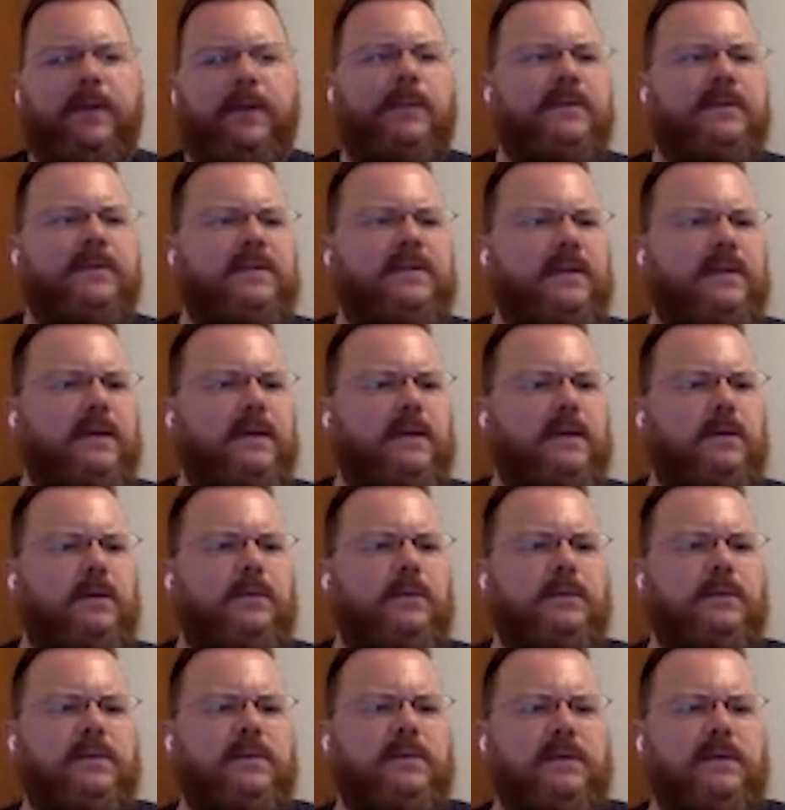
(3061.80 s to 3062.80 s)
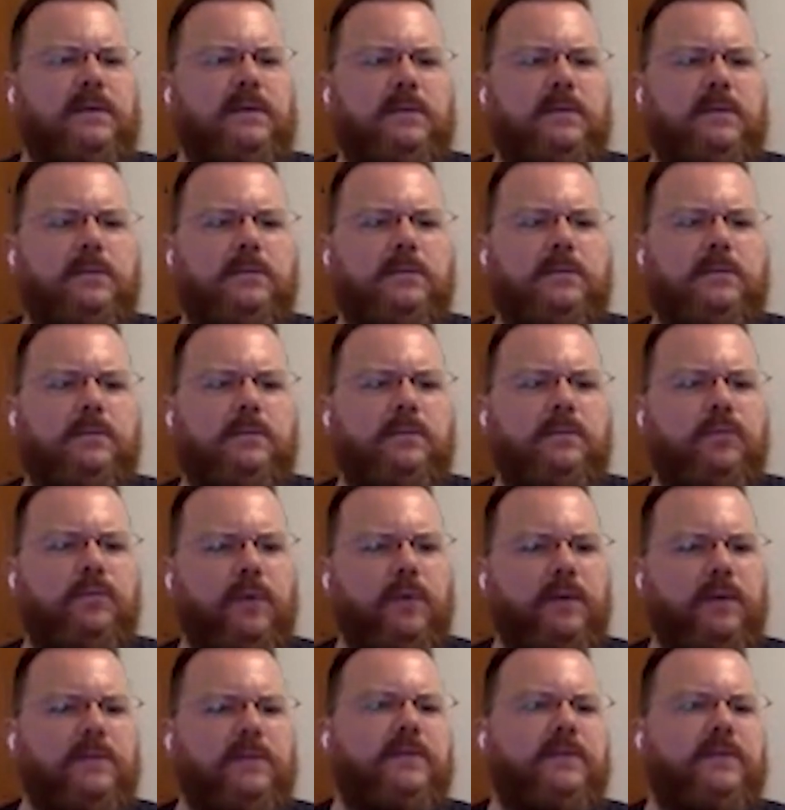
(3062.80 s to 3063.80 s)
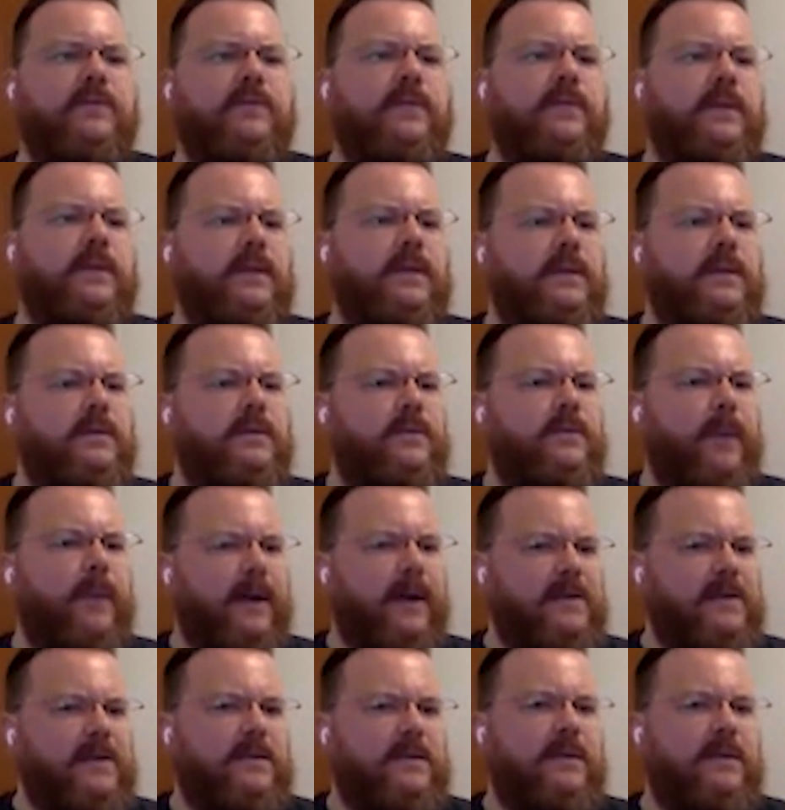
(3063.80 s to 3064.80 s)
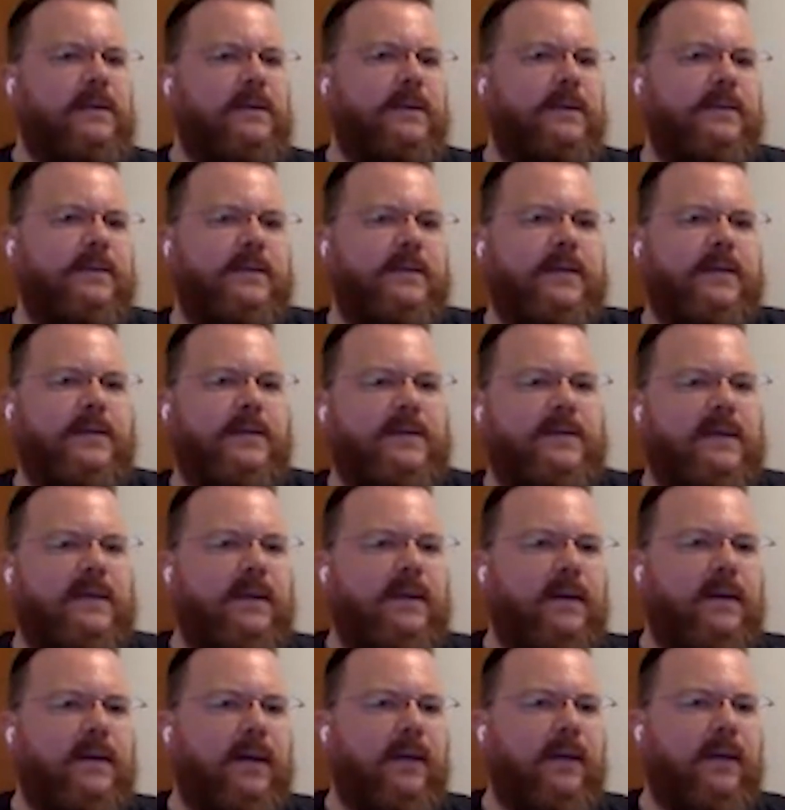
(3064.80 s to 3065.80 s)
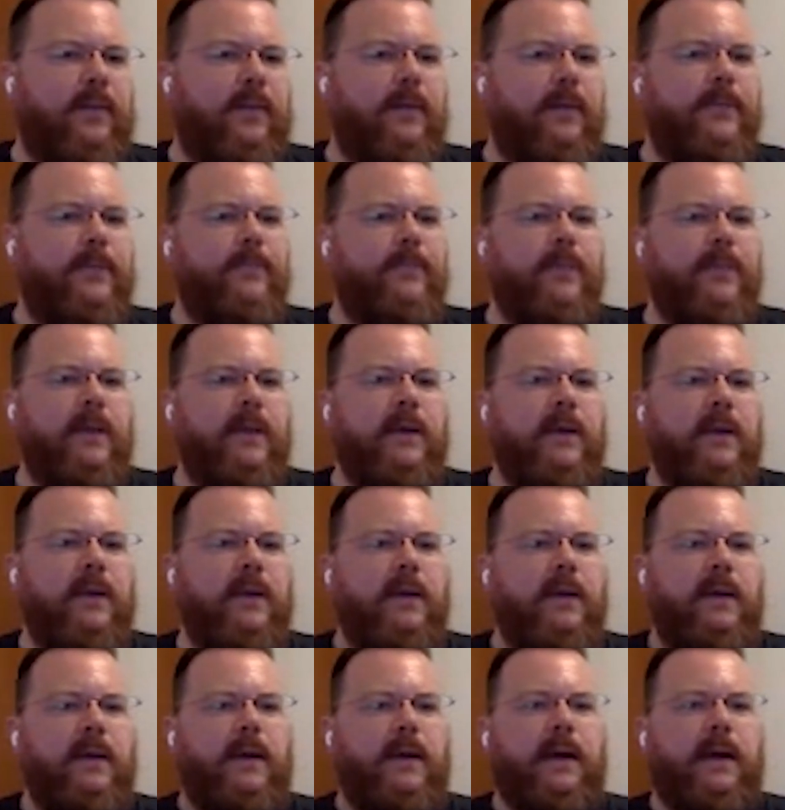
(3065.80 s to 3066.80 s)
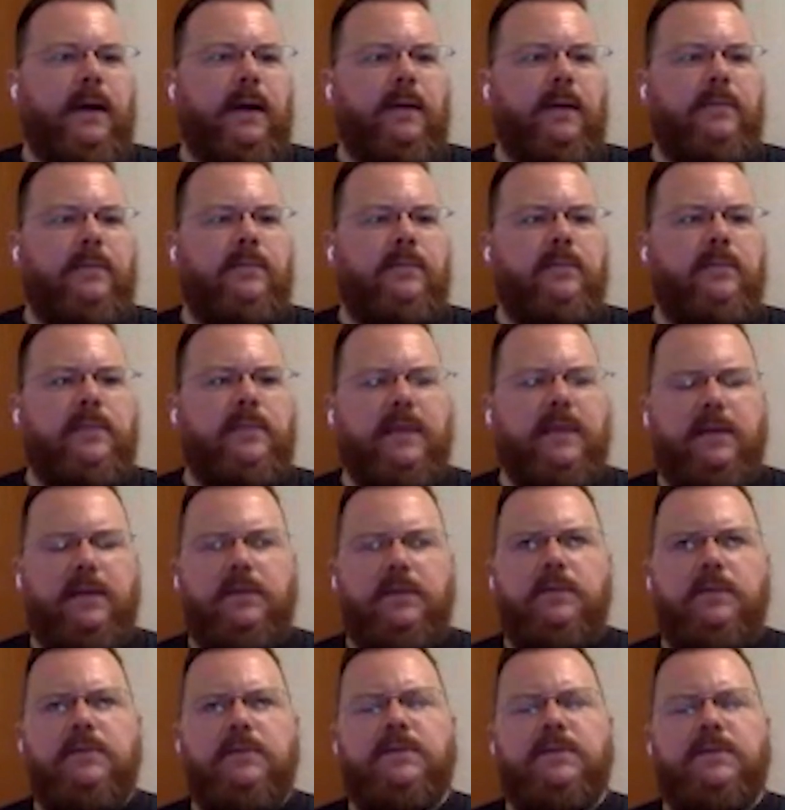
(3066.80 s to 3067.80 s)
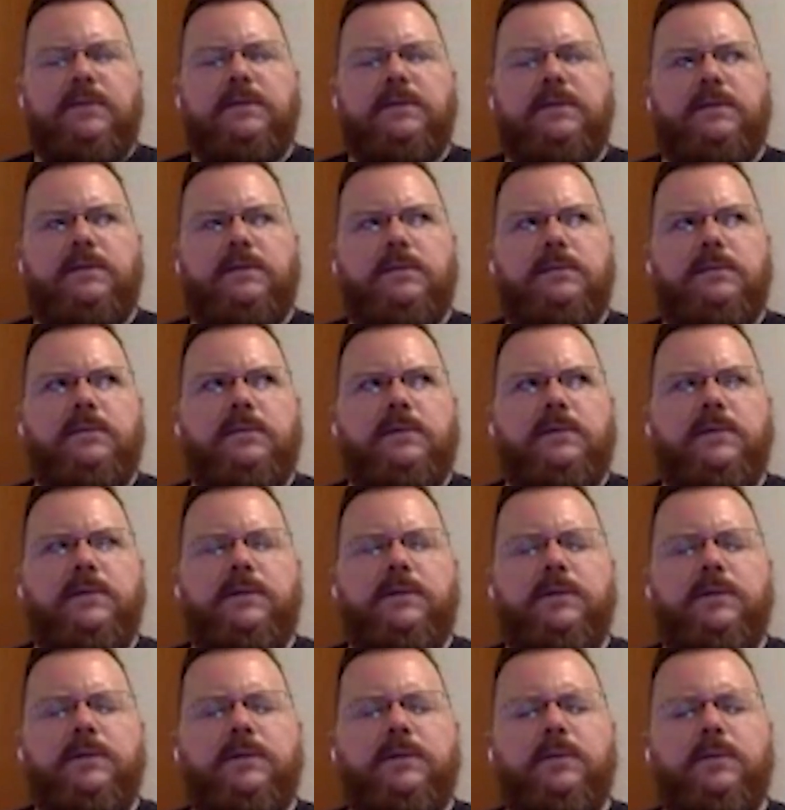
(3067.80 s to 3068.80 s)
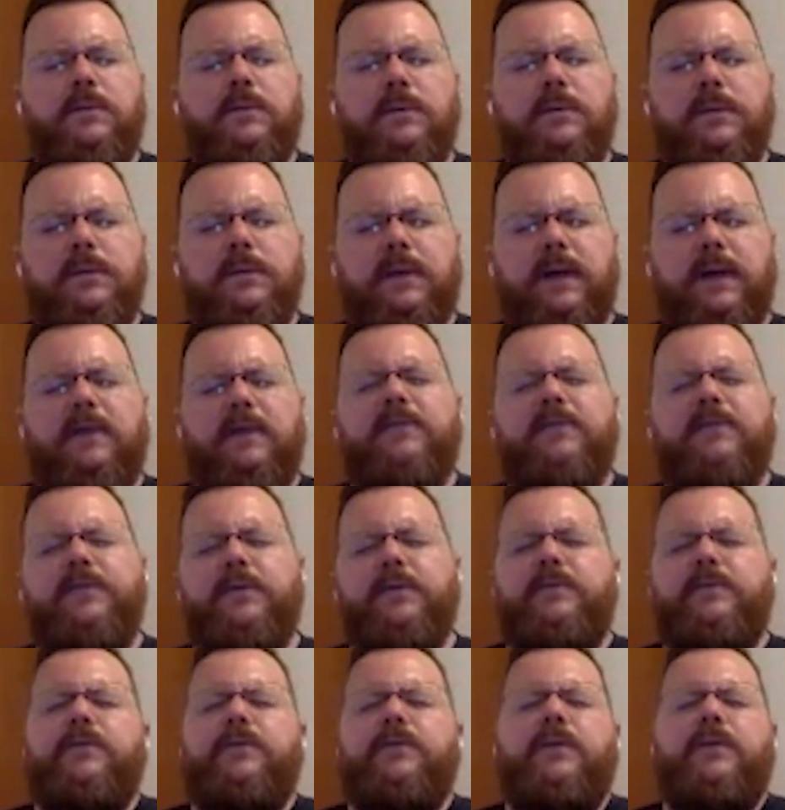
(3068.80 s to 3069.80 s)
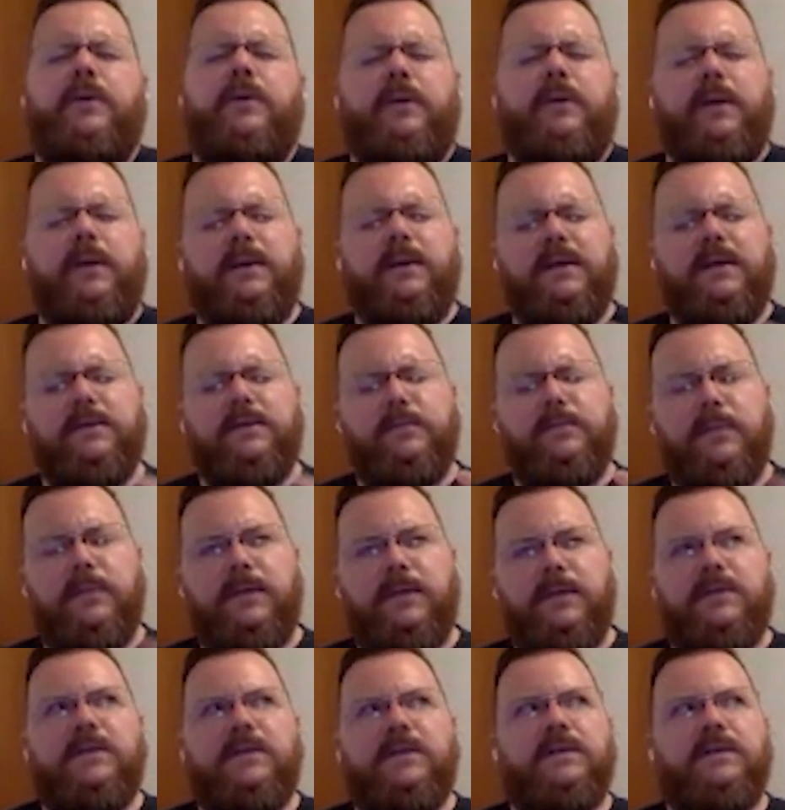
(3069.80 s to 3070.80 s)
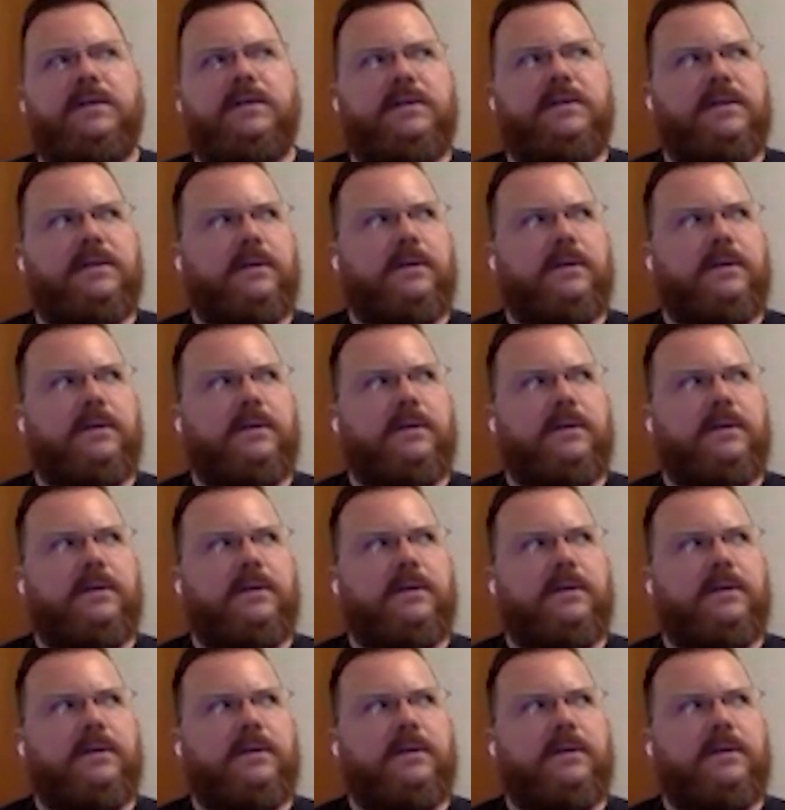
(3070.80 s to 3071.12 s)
pragmas are used relatively sparsely inside the standard library. They're used to gain a foothold. As much as